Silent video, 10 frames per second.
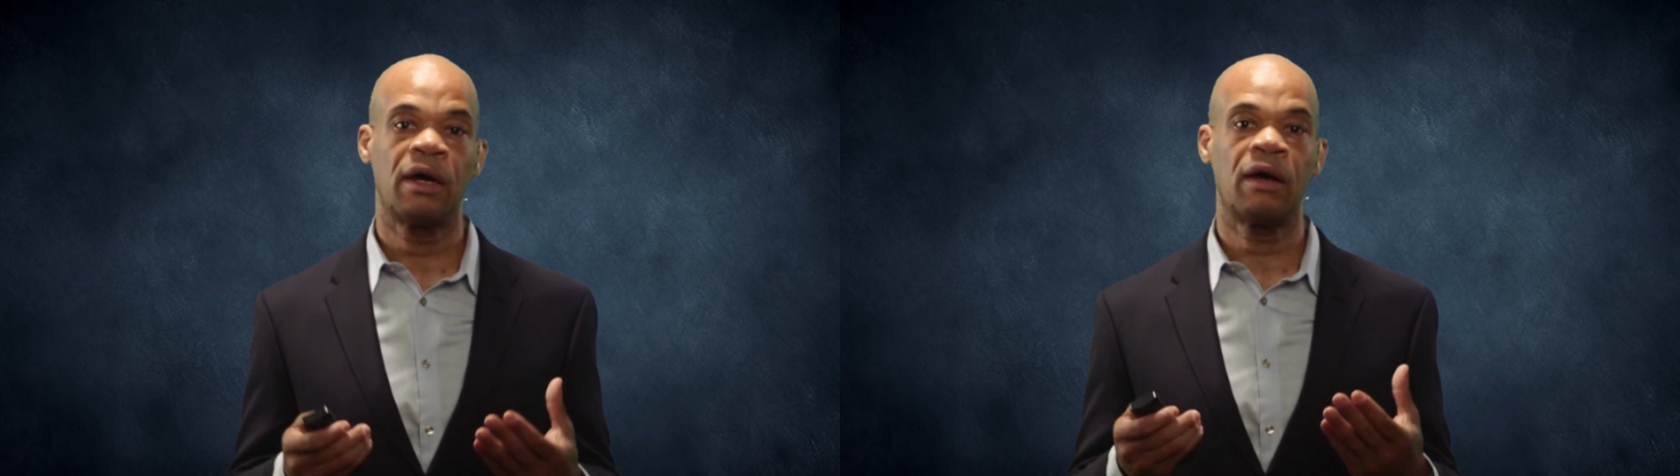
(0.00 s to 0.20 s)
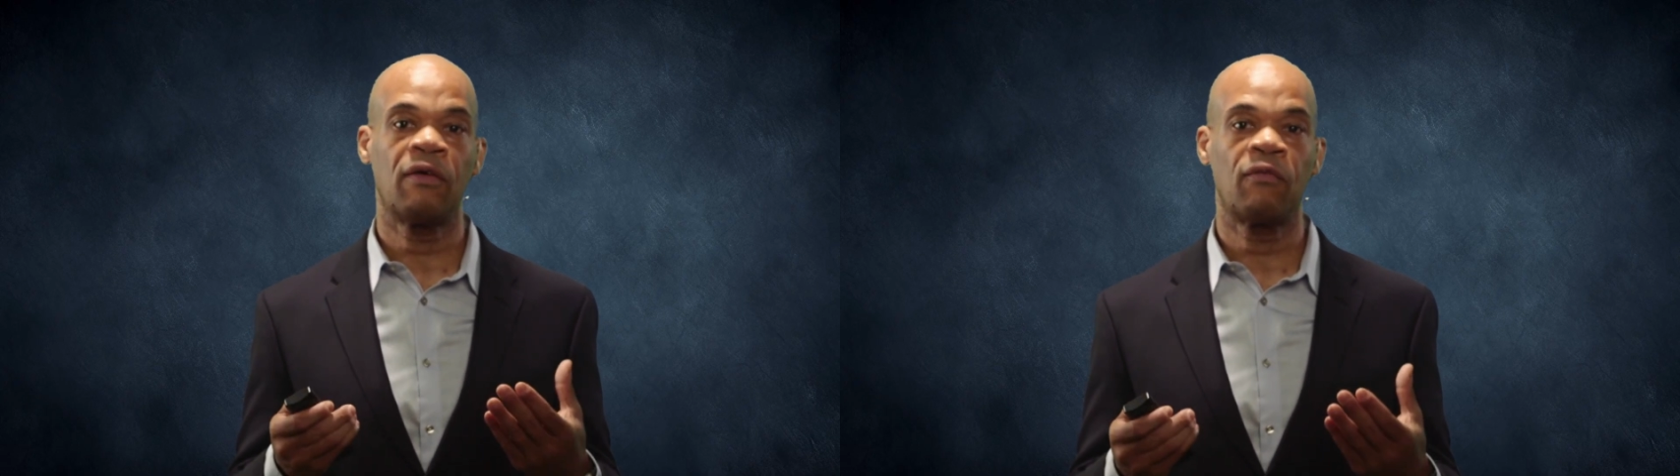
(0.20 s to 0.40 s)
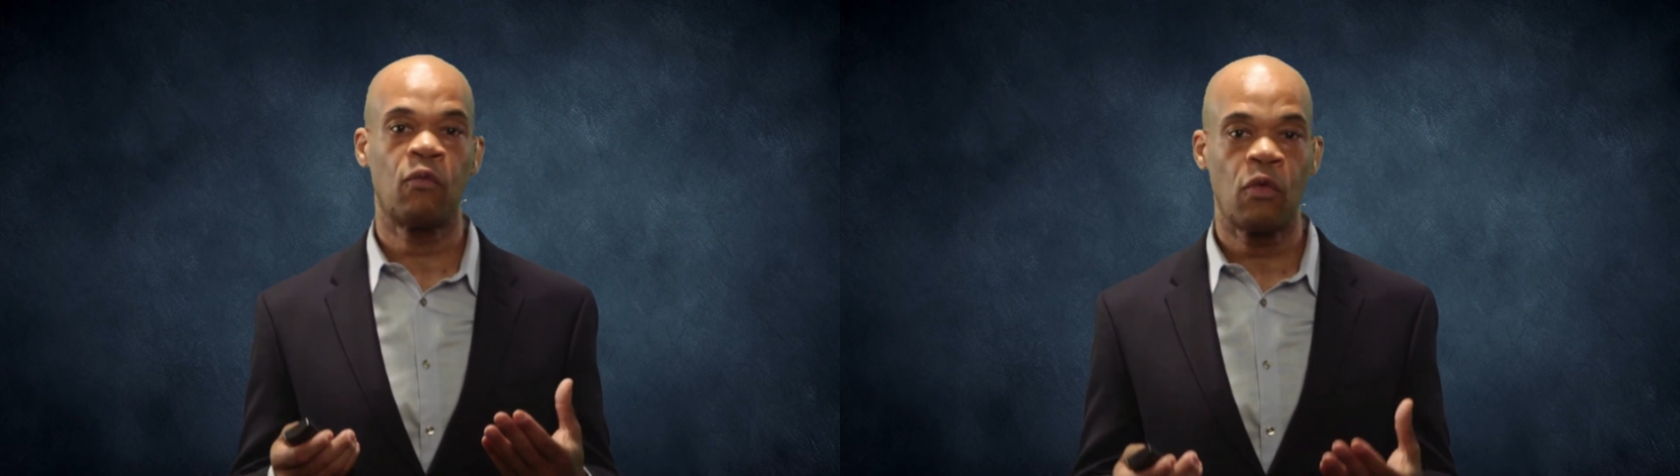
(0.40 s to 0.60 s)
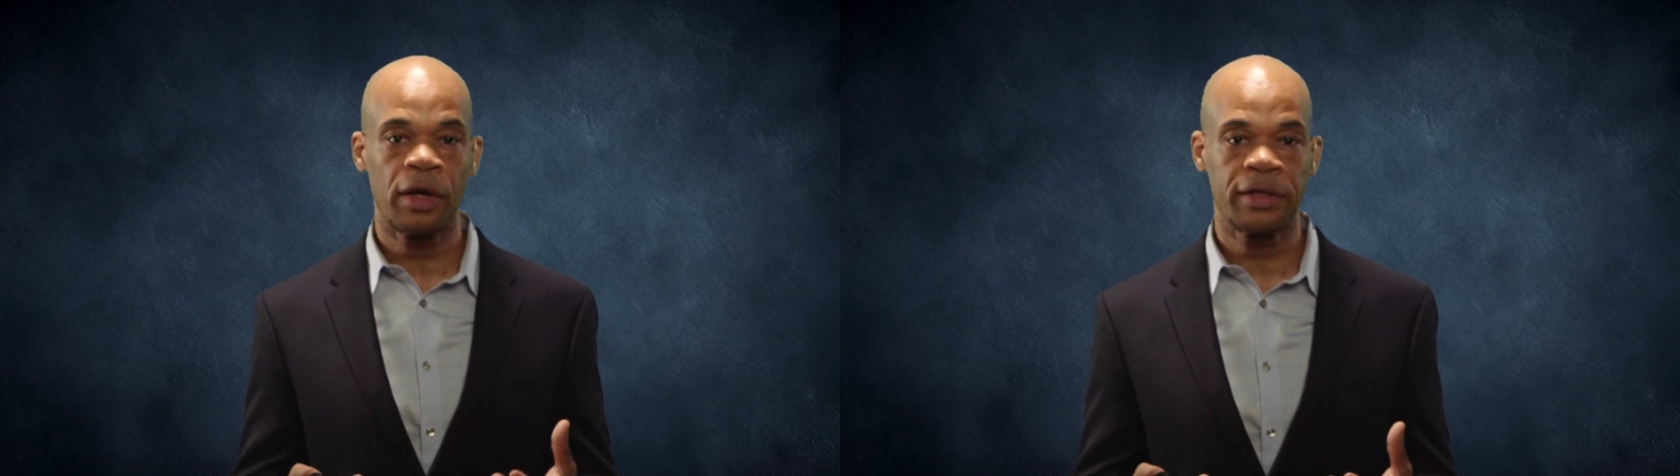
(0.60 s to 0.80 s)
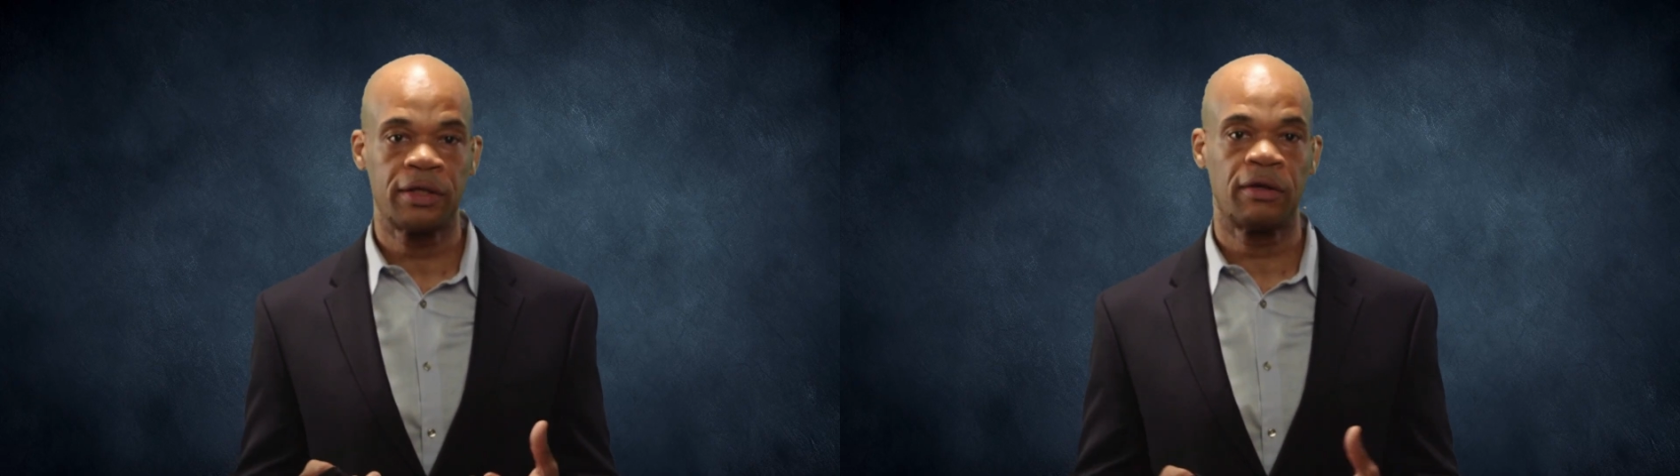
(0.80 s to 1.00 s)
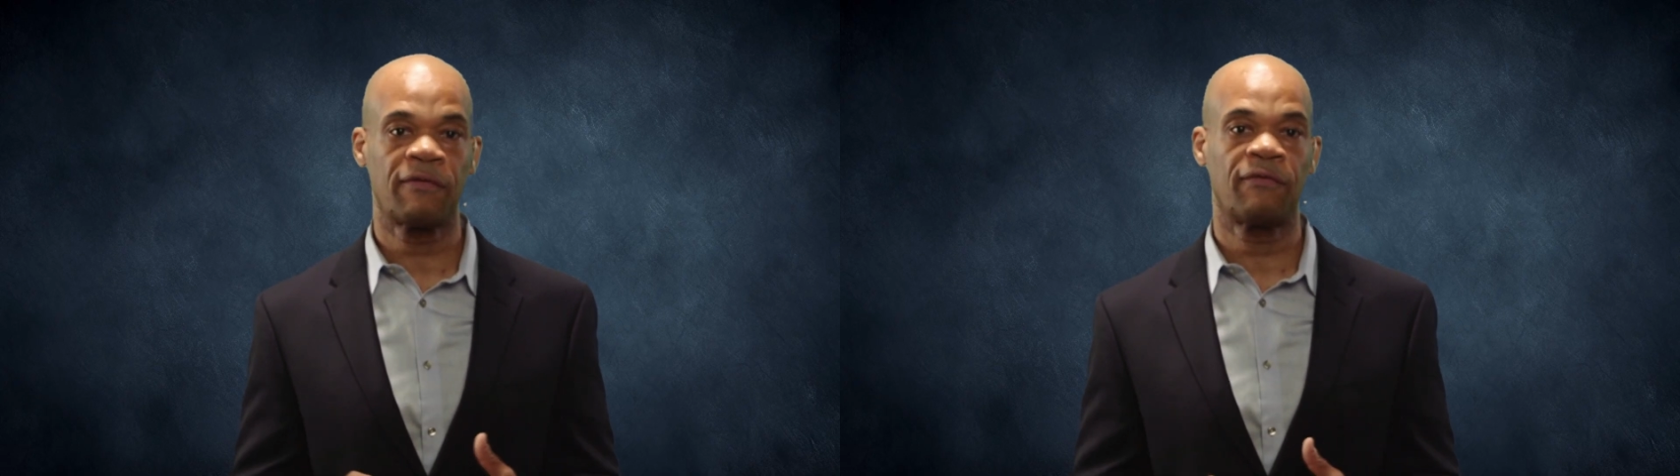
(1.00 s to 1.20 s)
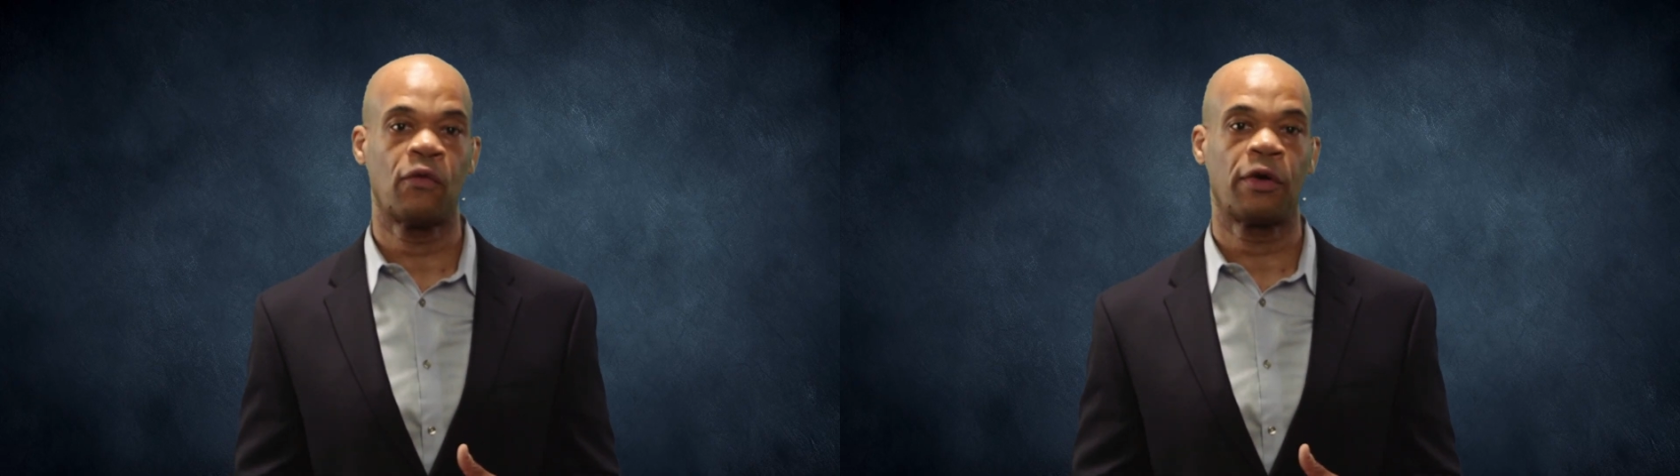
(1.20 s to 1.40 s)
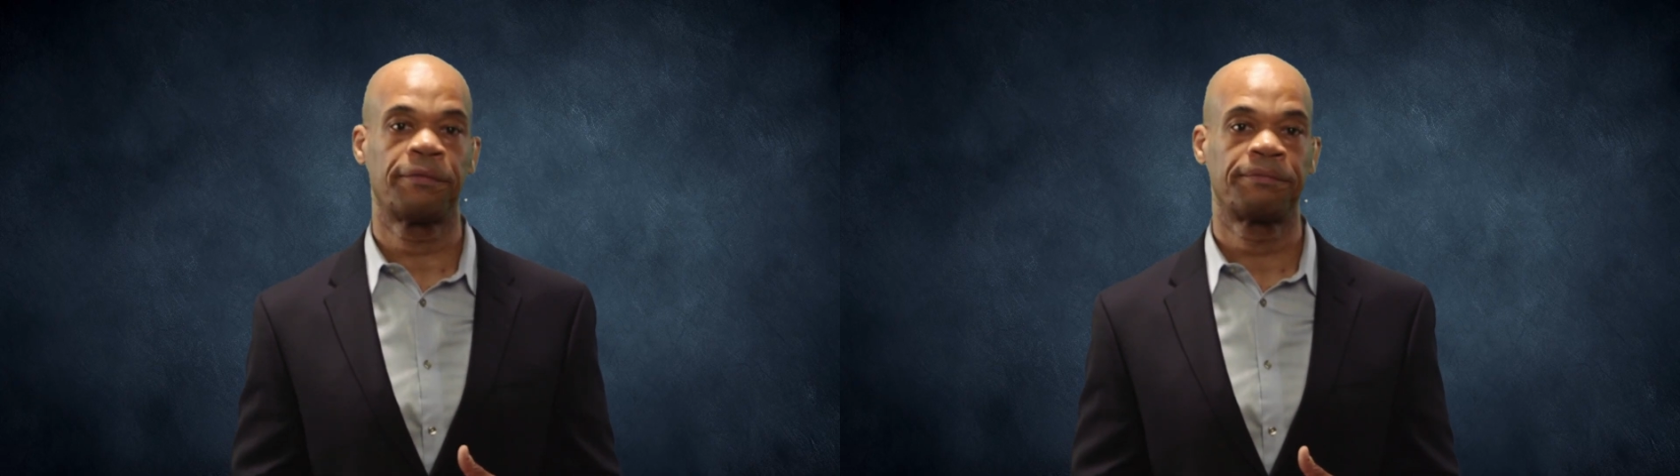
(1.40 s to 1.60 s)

of what to look for.